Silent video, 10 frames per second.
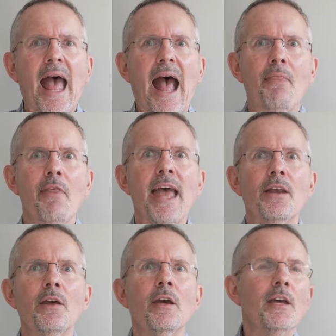and
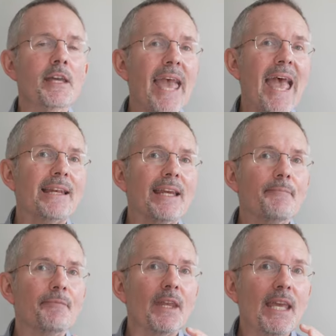then
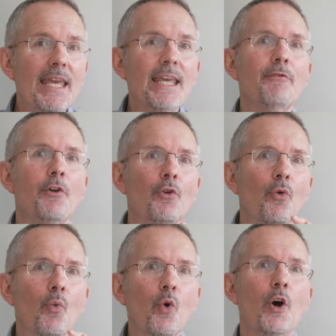get
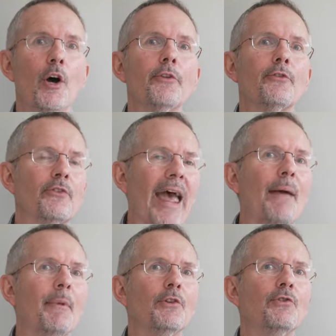even worse
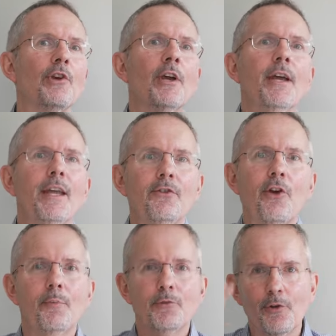damage in
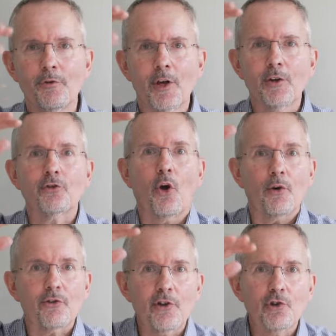terms of
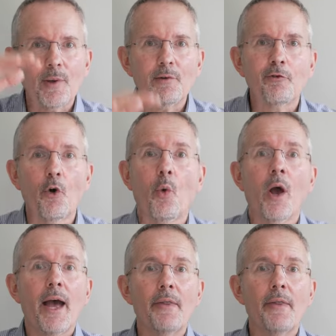stocks continuing to fall.